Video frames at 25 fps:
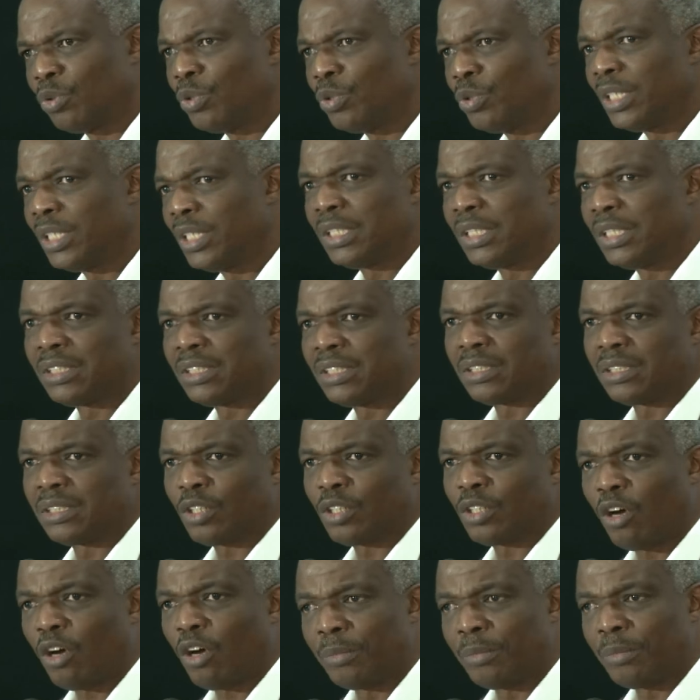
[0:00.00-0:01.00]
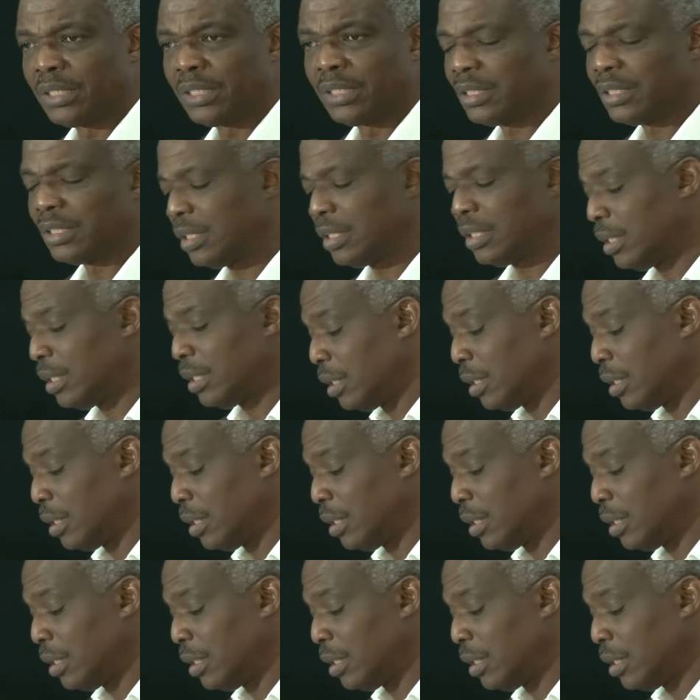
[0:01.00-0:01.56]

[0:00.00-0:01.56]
Kunle's comments.